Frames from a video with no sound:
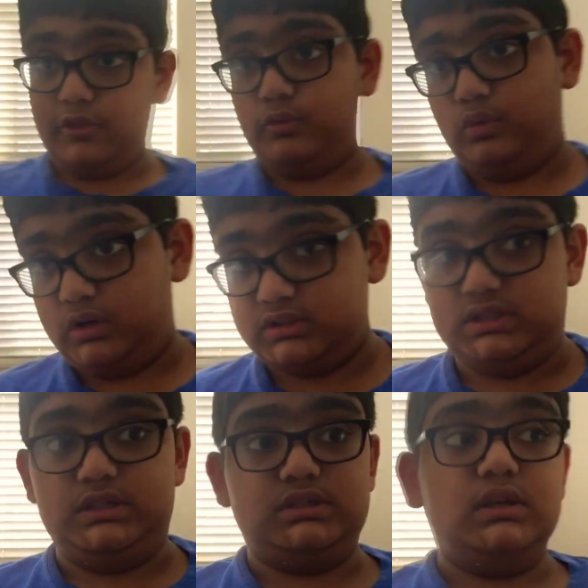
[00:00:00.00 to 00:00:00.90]
this works
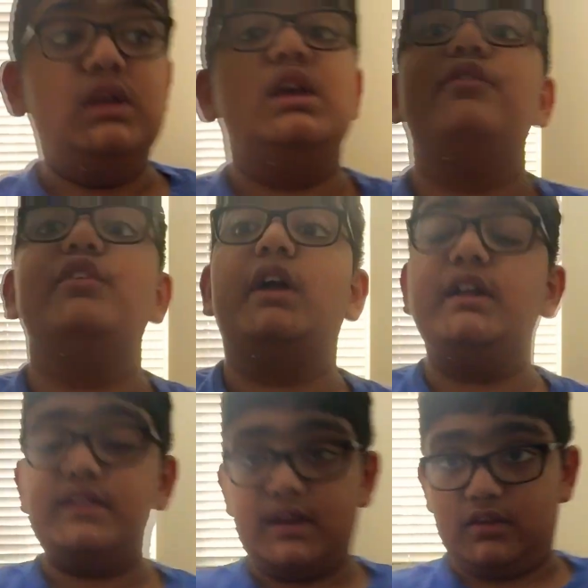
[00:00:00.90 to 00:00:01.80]
is, if you
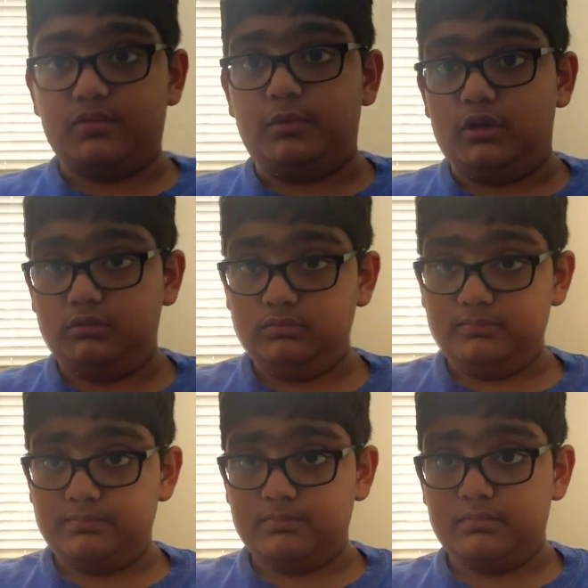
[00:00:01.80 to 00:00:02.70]
got a tennis ball
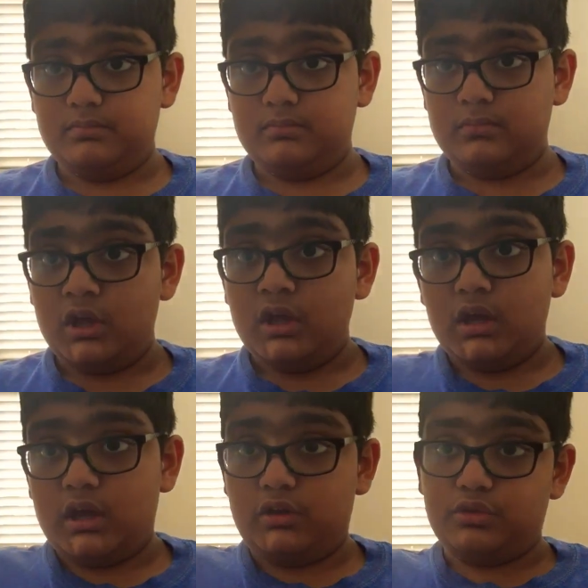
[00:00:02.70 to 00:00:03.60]

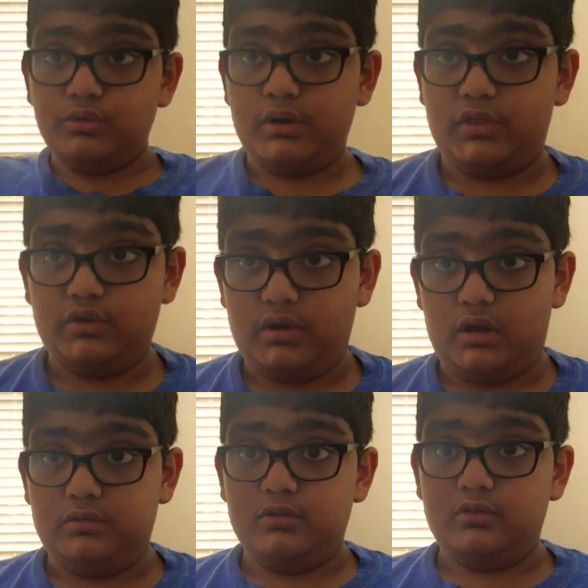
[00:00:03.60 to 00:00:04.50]
and you threw it at the
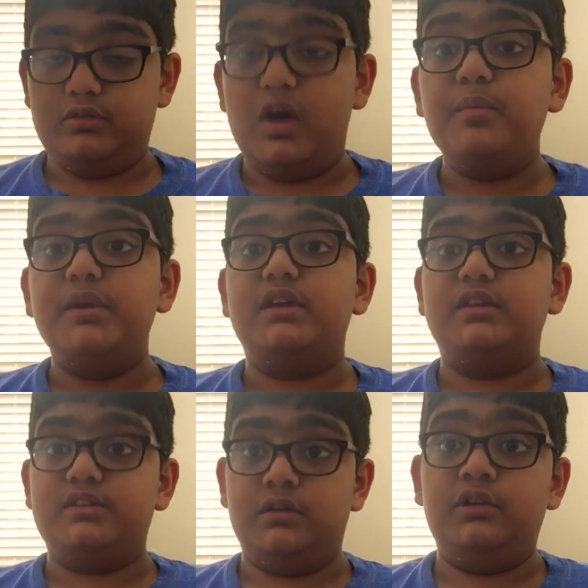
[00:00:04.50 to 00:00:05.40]
ground, so that will be
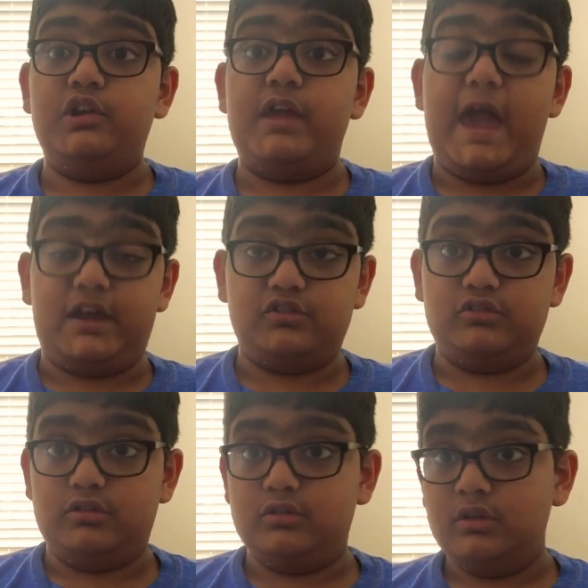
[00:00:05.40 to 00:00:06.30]
considered an
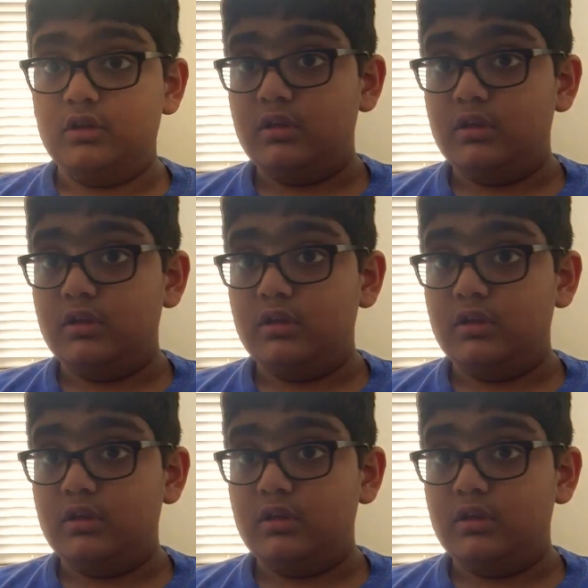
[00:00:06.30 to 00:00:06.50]
action.